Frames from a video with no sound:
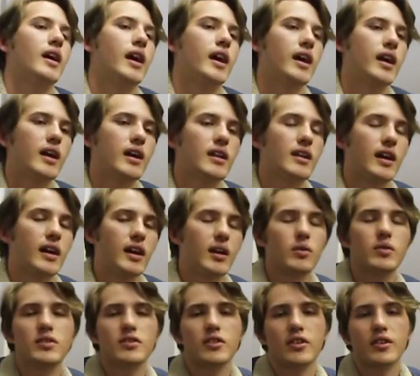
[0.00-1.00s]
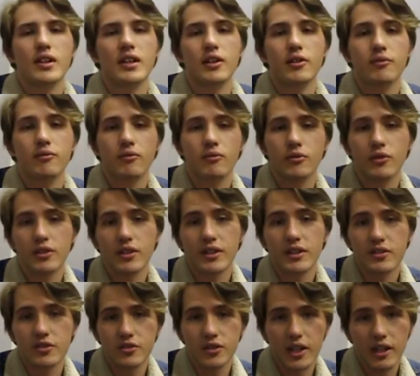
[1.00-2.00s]
And I started getting really
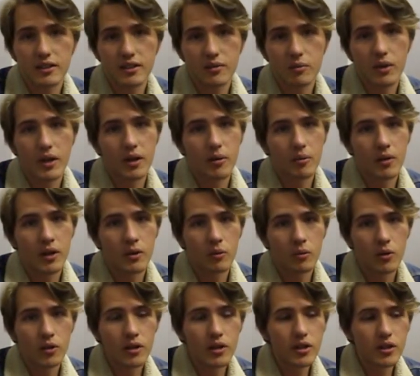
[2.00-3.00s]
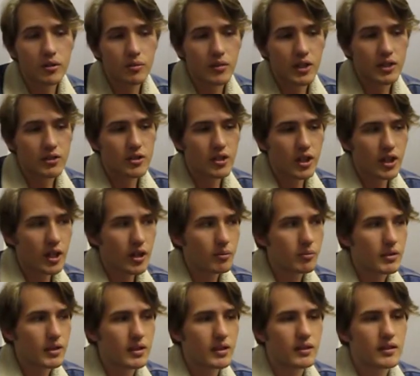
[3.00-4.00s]
distracted by my work, my job,
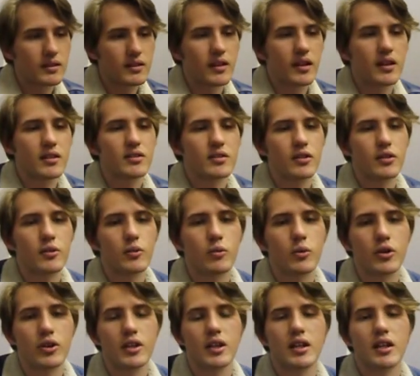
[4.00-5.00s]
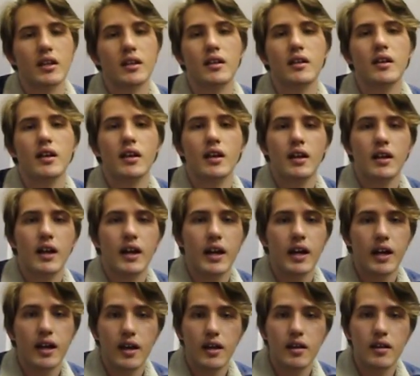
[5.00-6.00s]
because I started working
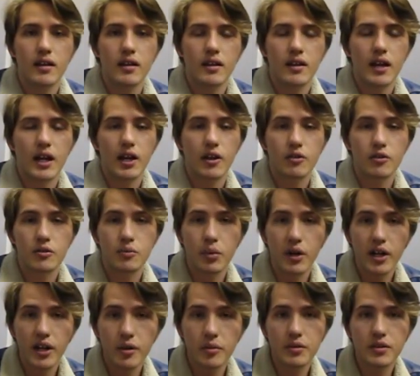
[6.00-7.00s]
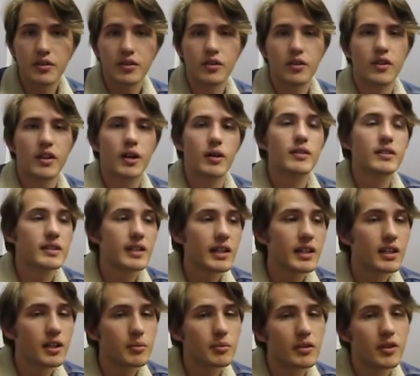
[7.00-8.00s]
at an Irish pub. So that was
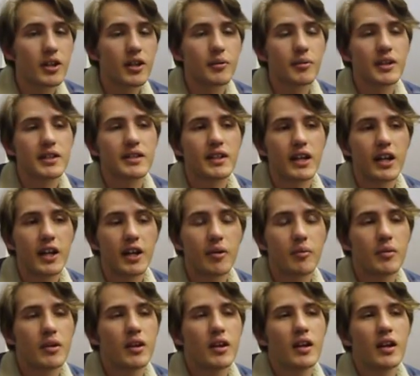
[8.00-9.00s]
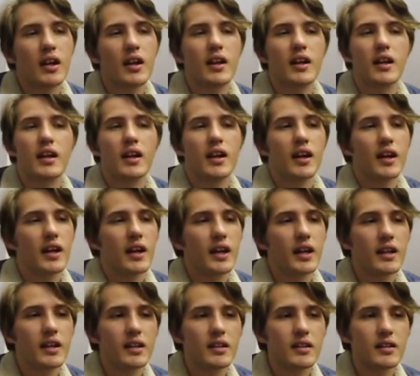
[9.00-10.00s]
taking up a lot of my time.
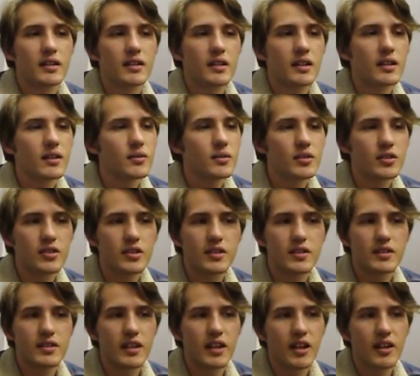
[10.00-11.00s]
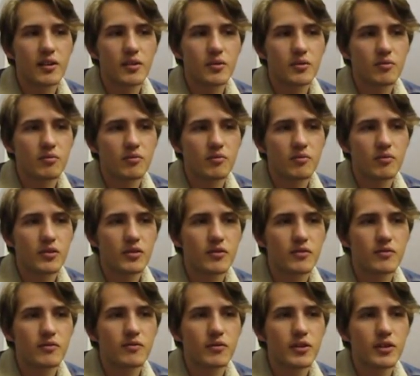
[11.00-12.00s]
And it was just, yeah, it
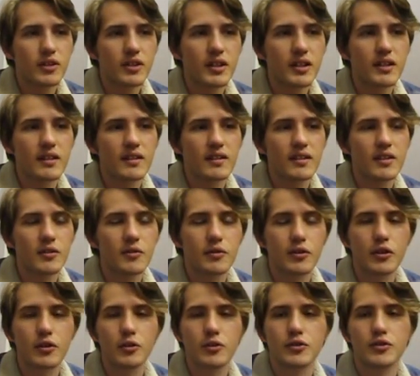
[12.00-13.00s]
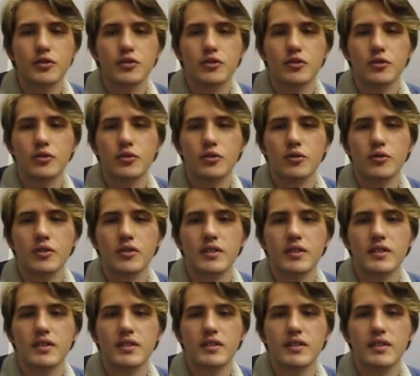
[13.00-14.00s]
was really difficult to
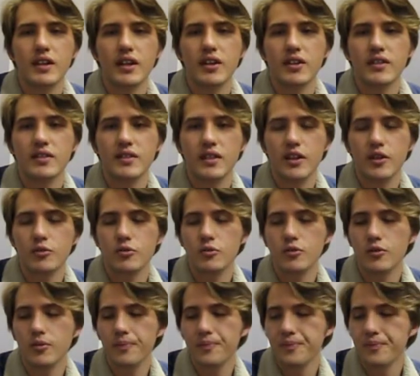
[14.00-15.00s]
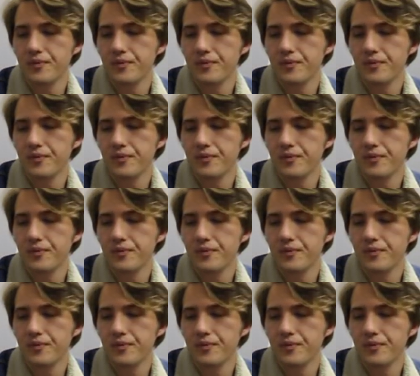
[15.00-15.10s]
stay on a schedule.